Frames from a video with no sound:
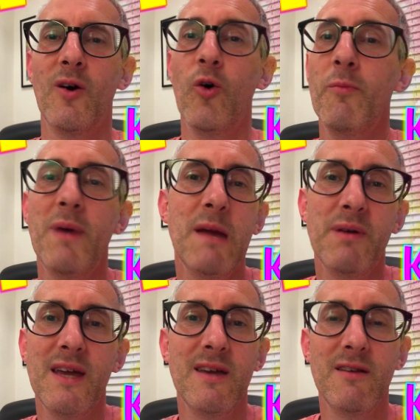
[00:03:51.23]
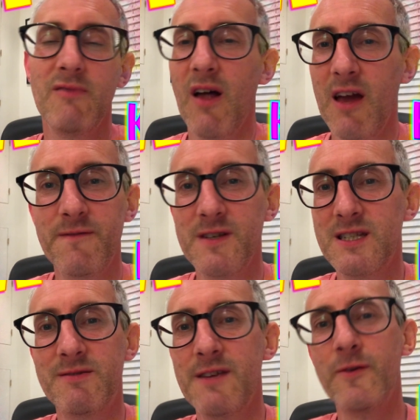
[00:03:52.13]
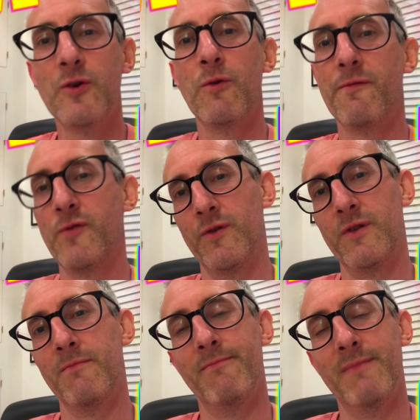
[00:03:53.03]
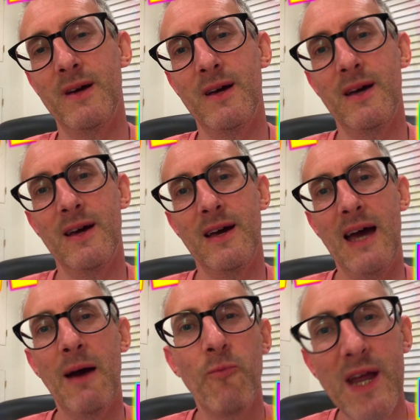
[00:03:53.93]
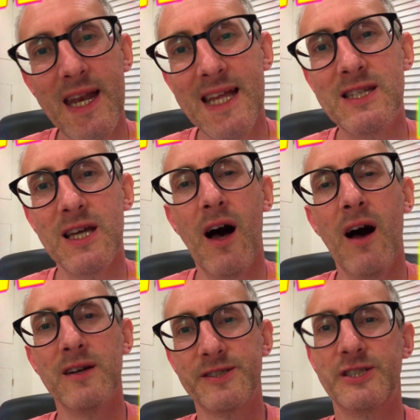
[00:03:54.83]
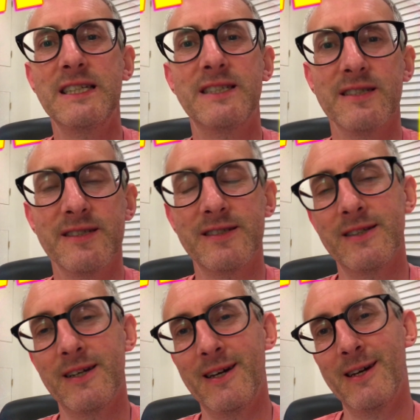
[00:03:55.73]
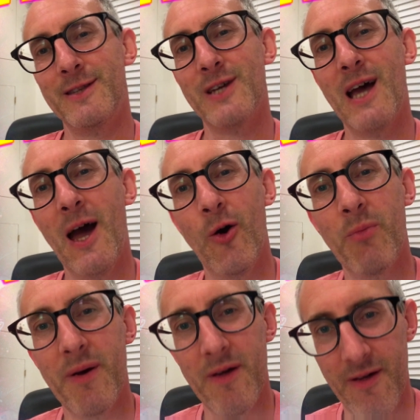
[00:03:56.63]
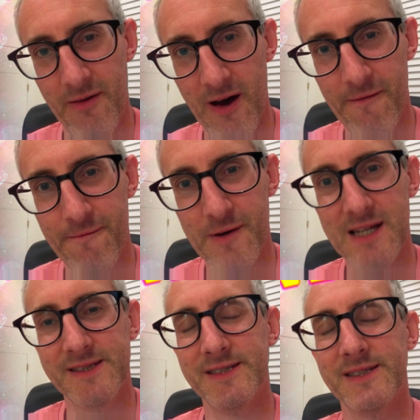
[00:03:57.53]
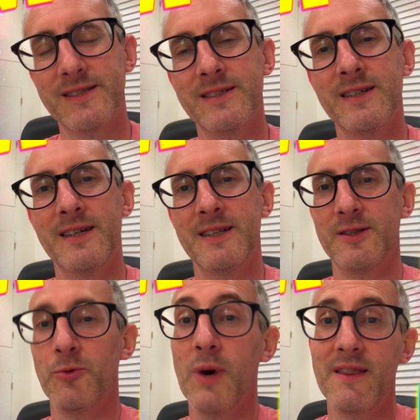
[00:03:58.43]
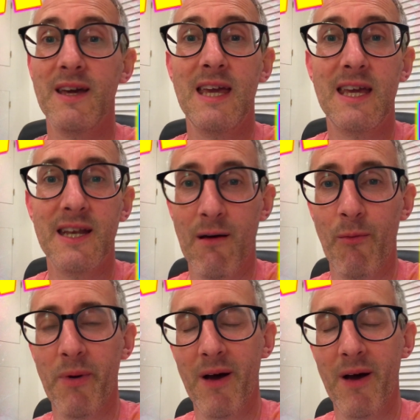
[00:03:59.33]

Or maybe life is difficult for them and we need to ask Jesus to help our friends the way that he can help